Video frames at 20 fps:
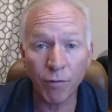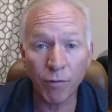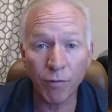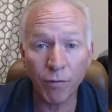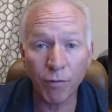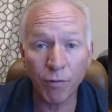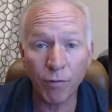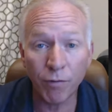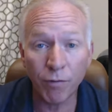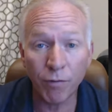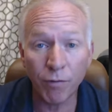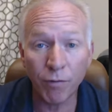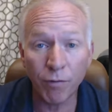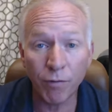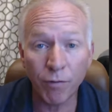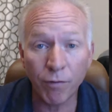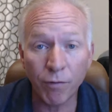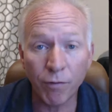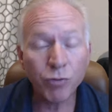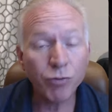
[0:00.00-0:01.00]
No,
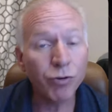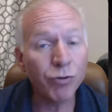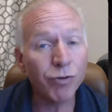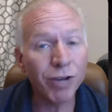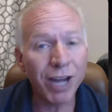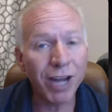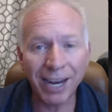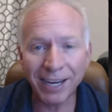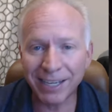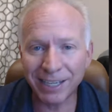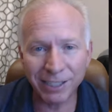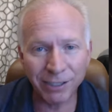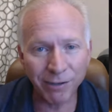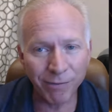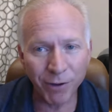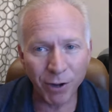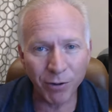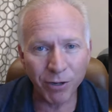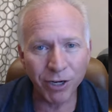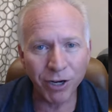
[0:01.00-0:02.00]
you do not get to
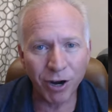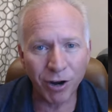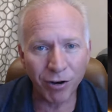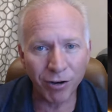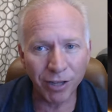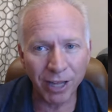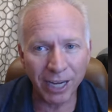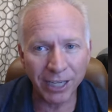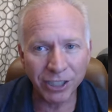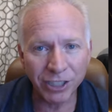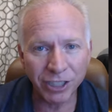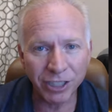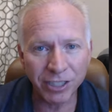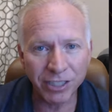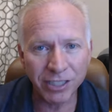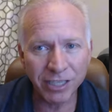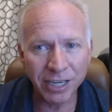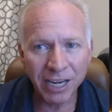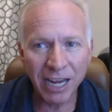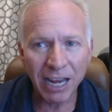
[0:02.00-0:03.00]
vote in our
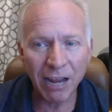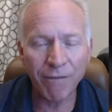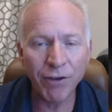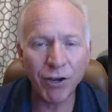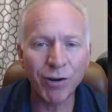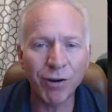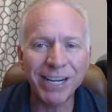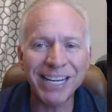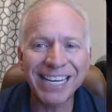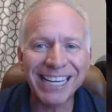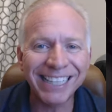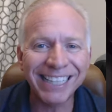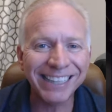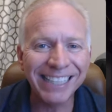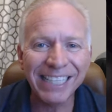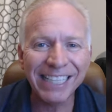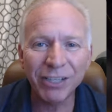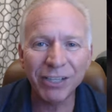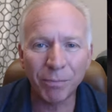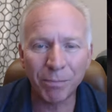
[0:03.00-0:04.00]
elections if you're an
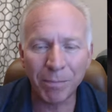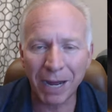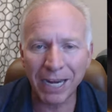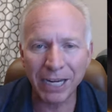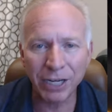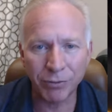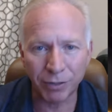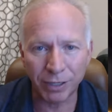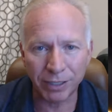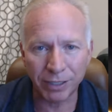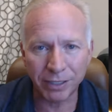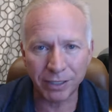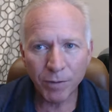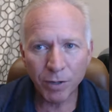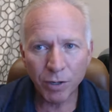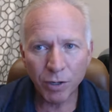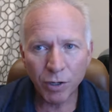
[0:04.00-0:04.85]
illegal migrant